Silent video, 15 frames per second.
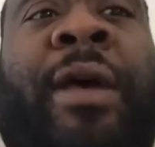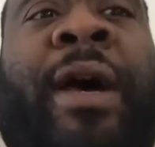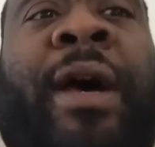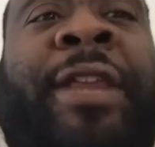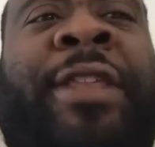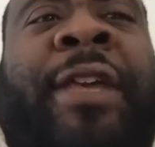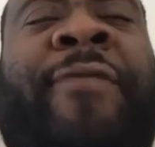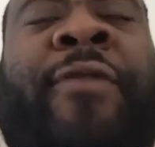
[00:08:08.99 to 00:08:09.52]
I
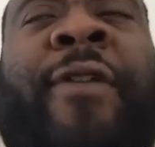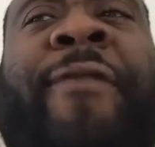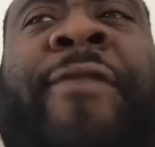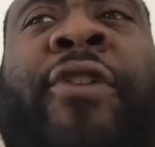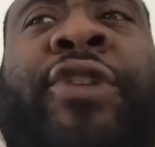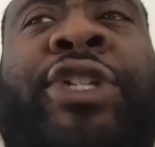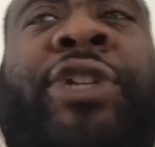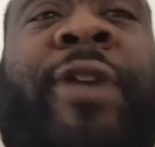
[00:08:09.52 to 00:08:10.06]
think for a
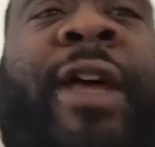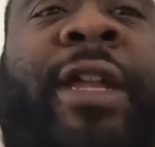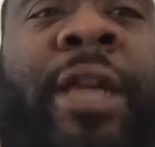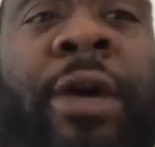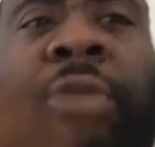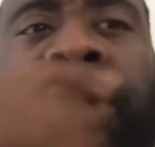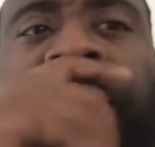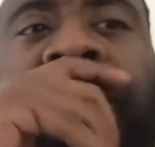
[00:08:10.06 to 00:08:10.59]
first-year head
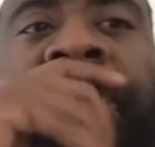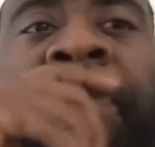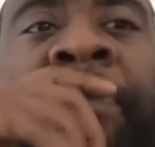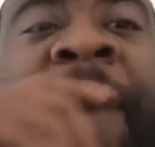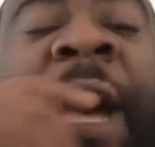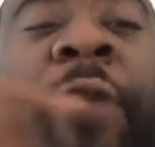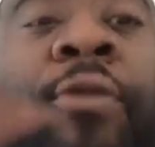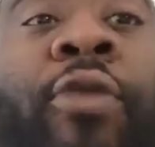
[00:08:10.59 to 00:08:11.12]
coach,
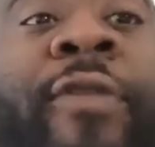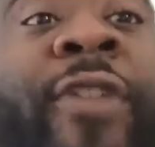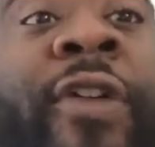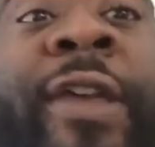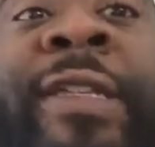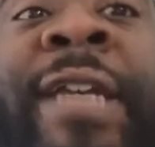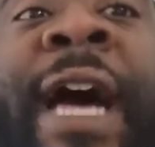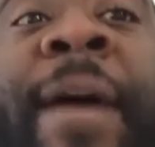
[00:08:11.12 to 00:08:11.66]
Matt Rule,
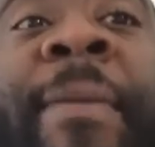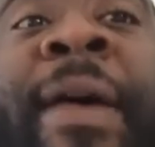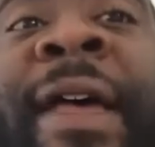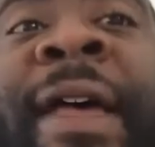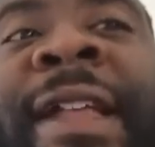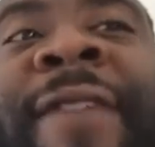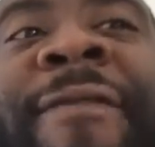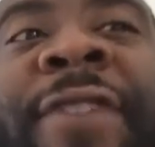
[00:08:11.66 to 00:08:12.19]
he's got
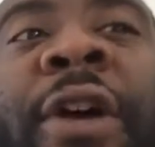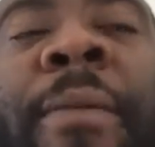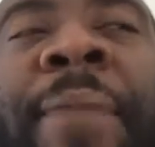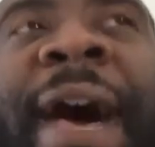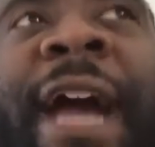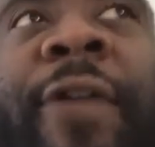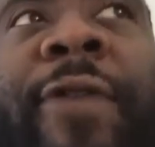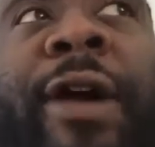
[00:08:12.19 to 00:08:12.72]
an NFL
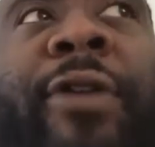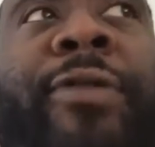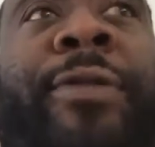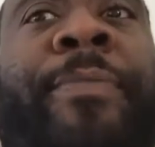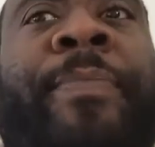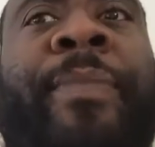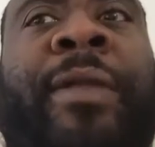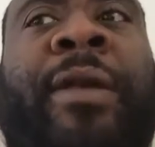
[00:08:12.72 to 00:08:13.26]
background.
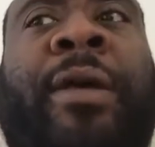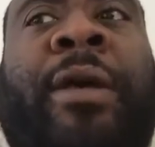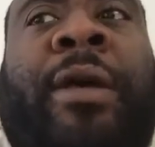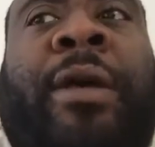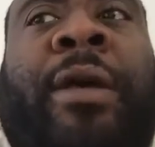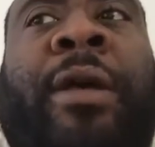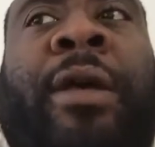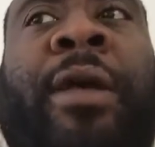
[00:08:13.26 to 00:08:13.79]

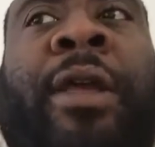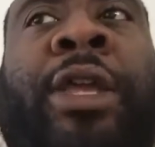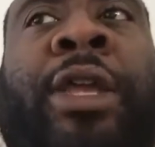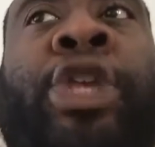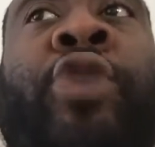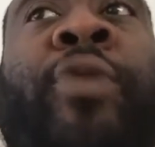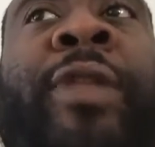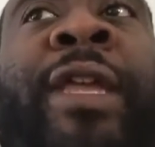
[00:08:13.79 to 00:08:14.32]

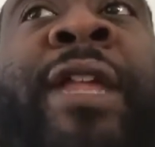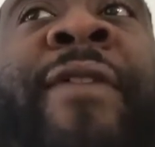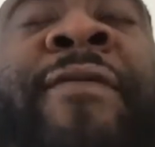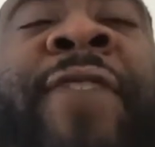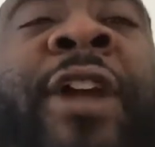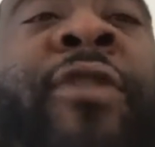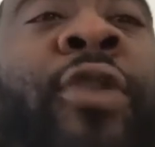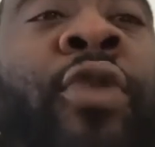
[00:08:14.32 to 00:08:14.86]
You need a
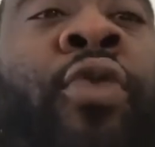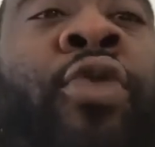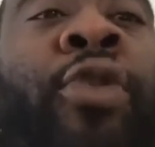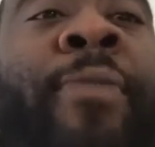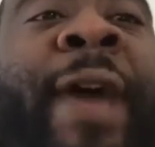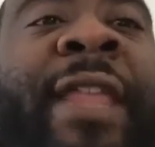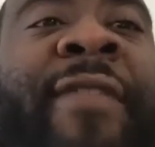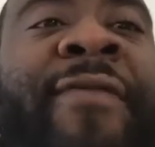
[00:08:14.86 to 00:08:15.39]
veteran
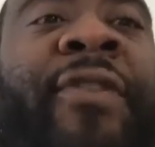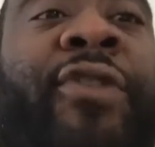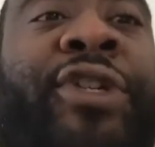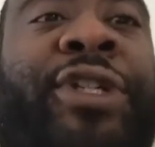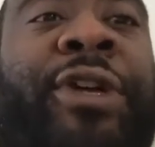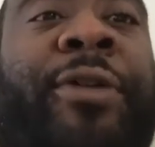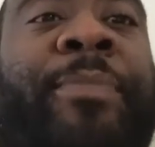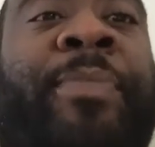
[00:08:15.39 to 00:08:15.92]
quarterback the first
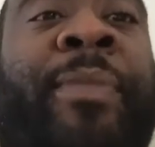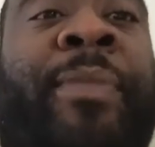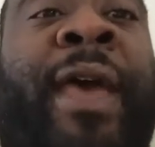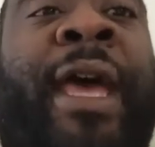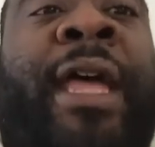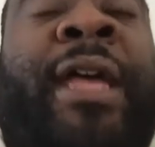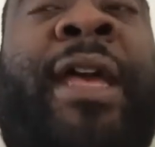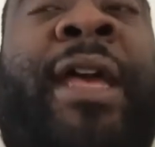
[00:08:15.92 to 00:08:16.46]
year.
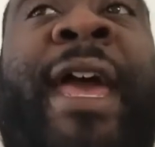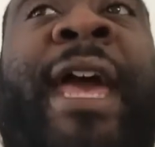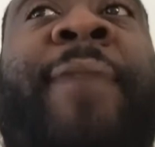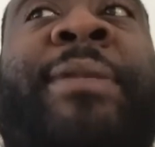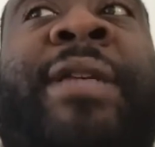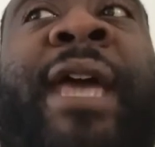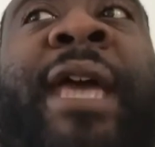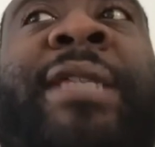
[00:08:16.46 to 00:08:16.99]
And in
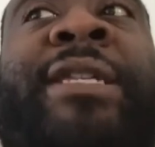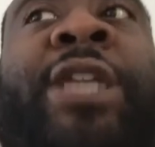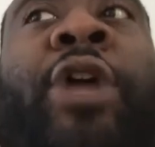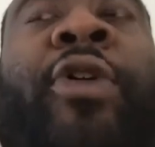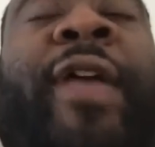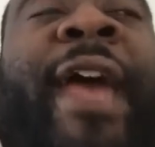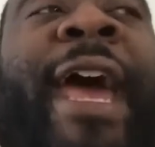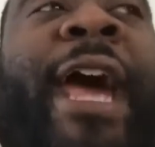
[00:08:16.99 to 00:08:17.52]
Cam's case, he
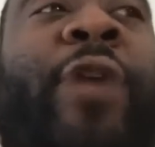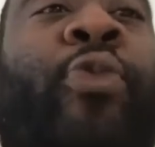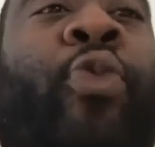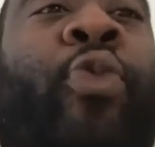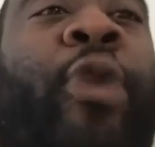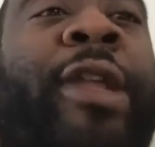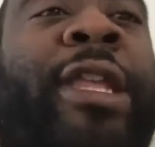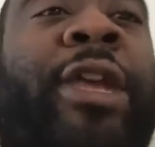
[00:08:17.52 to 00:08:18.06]
only had
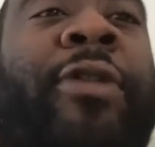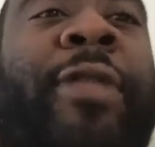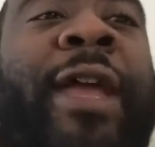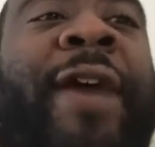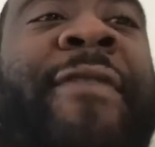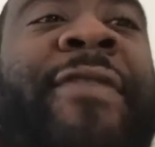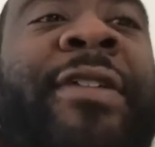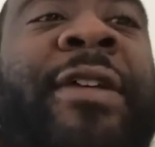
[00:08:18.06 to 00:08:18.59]
1 year
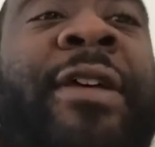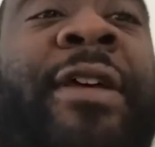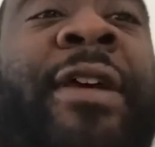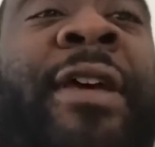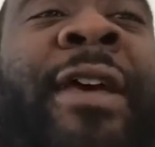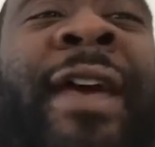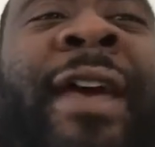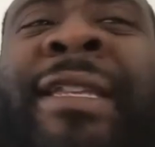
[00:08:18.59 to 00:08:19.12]
left.
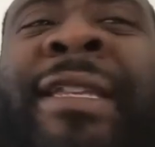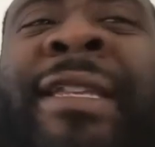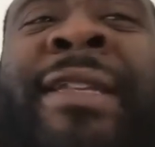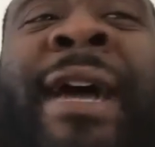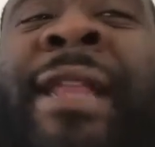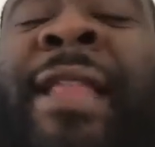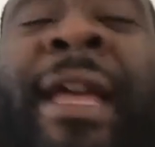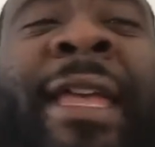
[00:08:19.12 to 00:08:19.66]
It's not
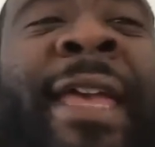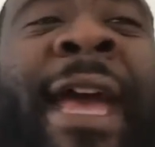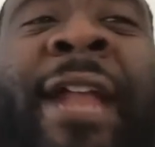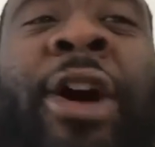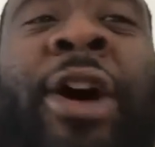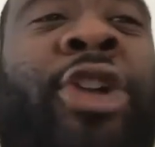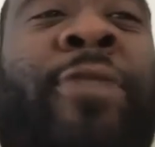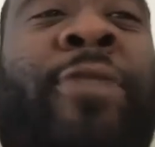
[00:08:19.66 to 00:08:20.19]
like he had a
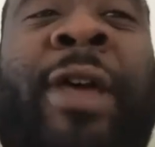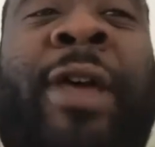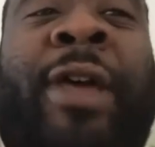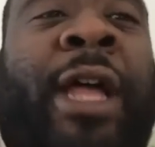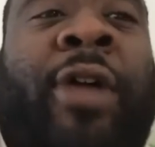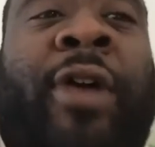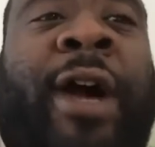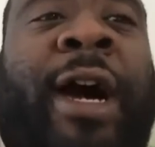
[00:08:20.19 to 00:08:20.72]
$100 million
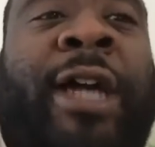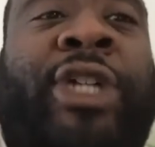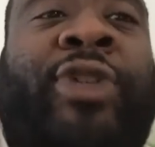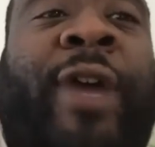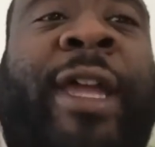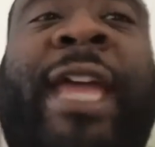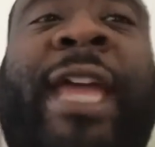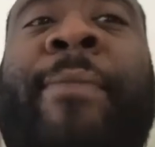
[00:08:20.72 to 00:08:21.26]
contract.
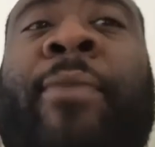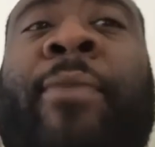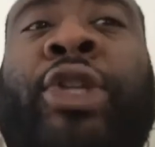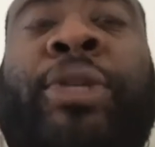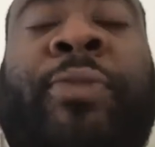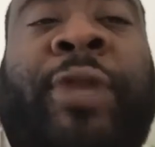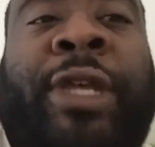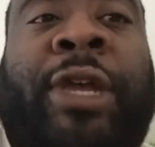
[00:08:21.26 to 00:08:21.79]
He had
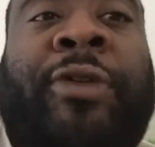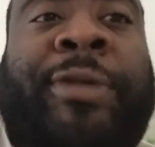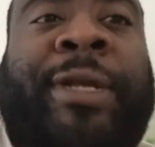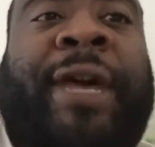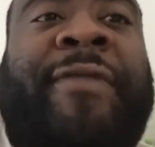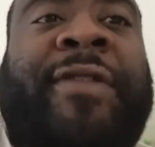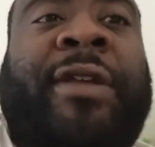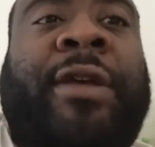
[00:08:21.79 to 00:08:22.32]
multiple years
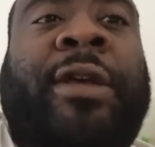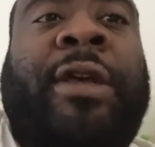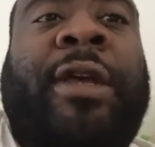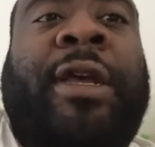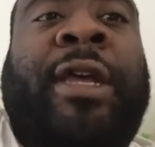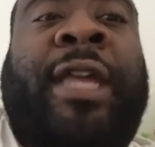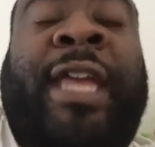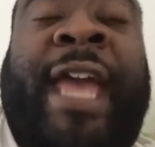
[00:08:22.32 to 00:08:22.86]
left.
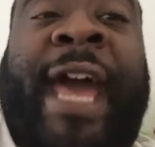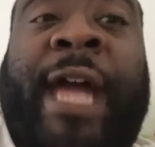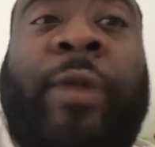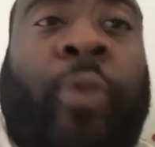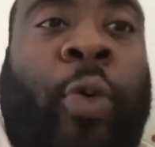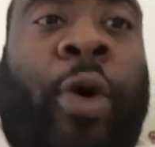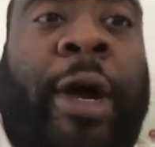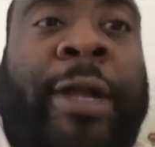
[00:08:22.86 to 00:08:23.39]
Right. He
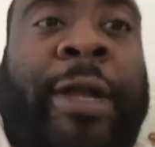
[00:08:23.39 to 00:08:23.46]
had one.